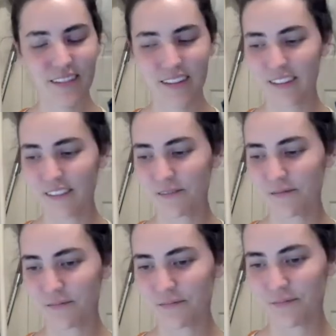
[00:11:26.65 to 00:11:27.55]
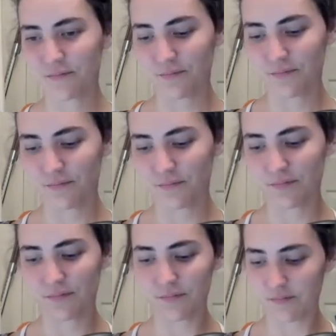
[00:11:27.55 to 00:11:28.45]

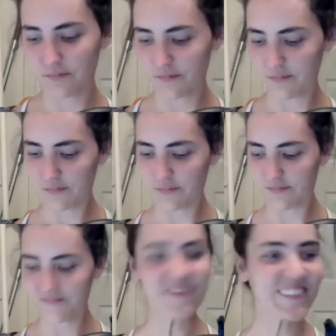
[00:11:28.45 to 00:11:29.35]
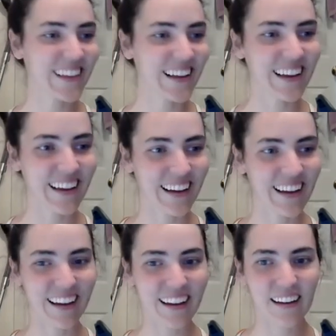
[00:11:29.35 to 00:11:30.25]

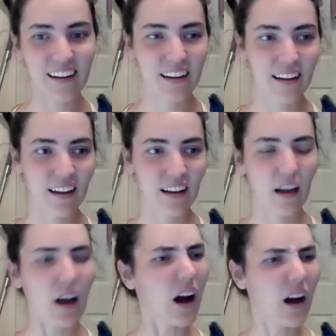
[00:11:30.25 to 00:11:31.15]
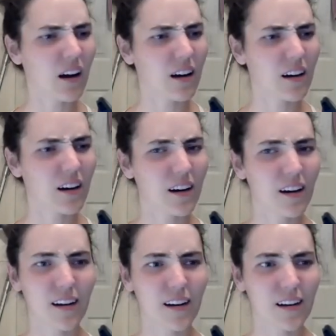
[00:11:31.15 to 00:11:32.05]

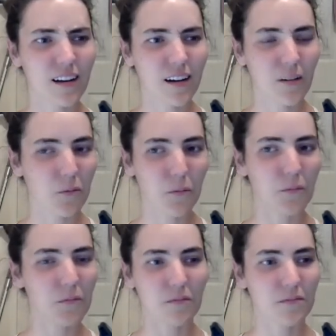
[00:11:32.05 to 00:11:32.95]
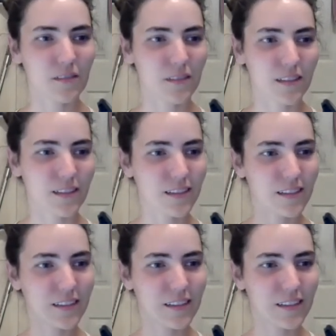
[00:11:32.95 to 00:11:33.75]
(silent)